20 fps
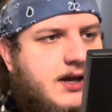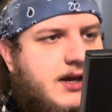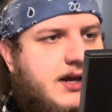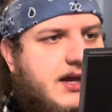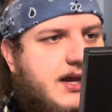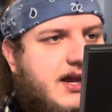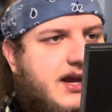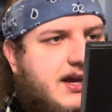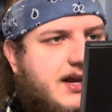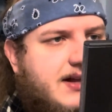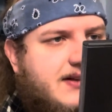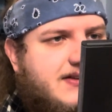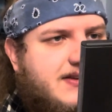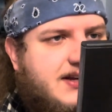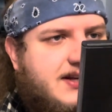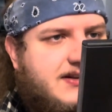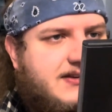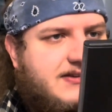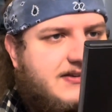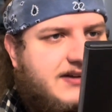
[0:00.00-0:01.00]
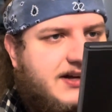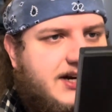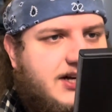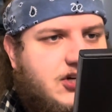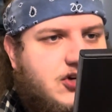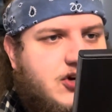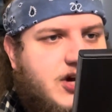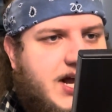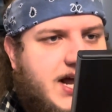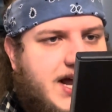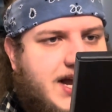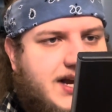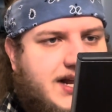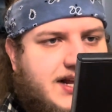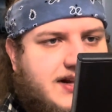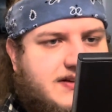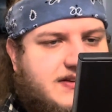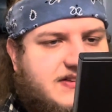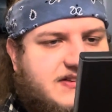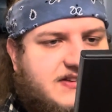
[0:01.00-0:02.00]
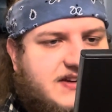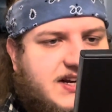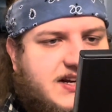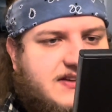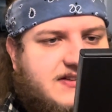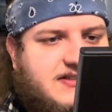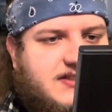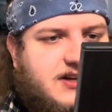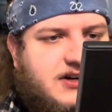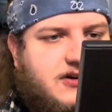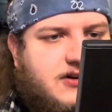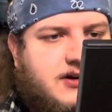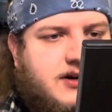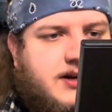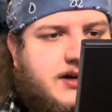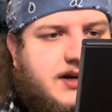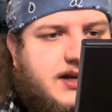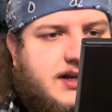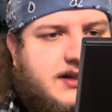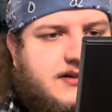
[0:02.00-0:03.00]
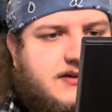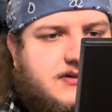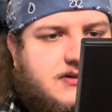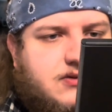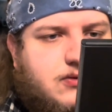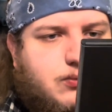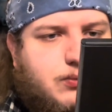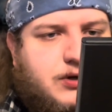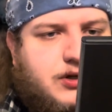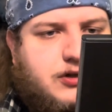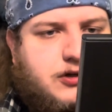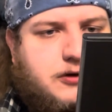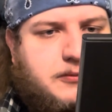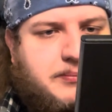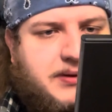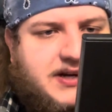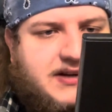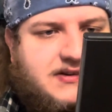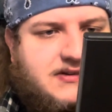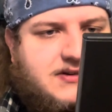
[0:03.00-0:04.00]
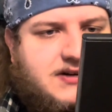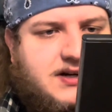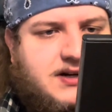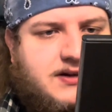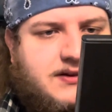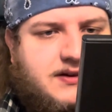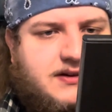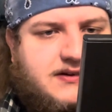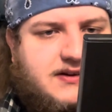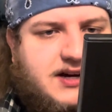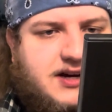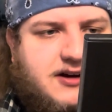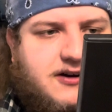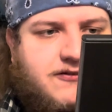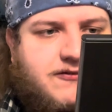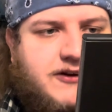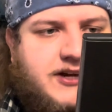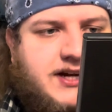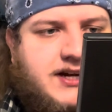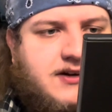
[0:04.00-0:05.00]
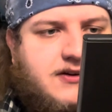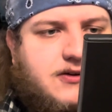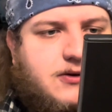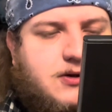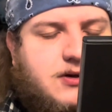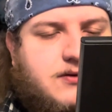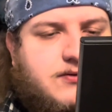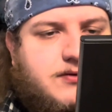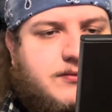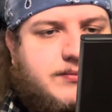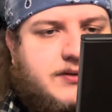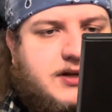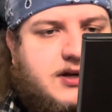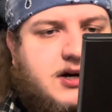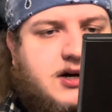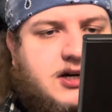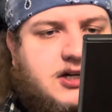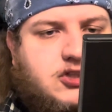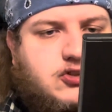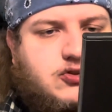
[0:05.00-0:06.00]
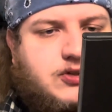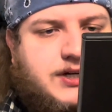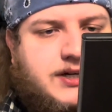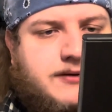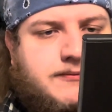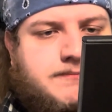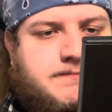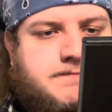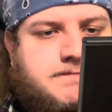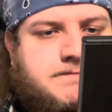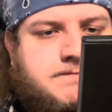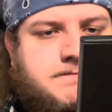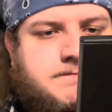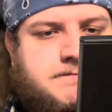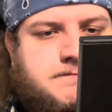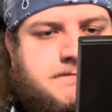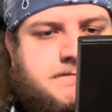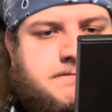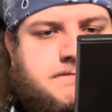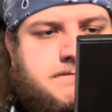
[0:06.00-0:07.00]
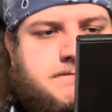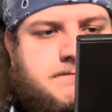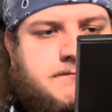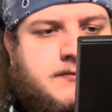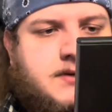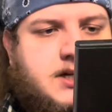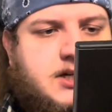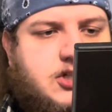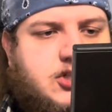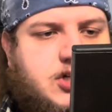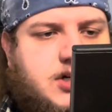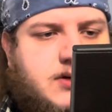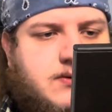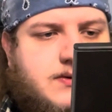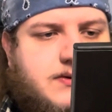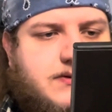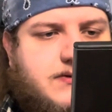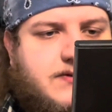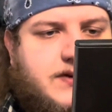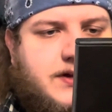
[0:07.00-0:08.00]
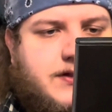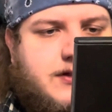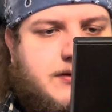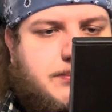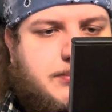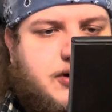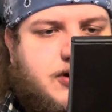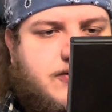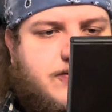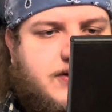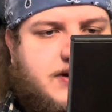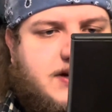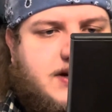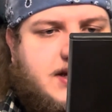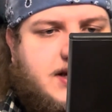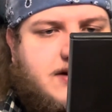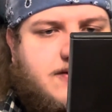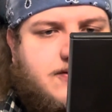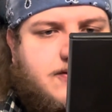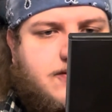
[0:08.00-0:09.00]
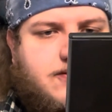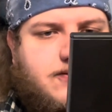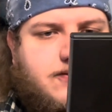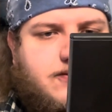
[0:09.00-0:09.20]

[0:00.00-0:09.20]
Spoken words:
it gets inside your head and stays there. In this thriller based on the terrifying doll from The Conjuring, John has found the perfect gift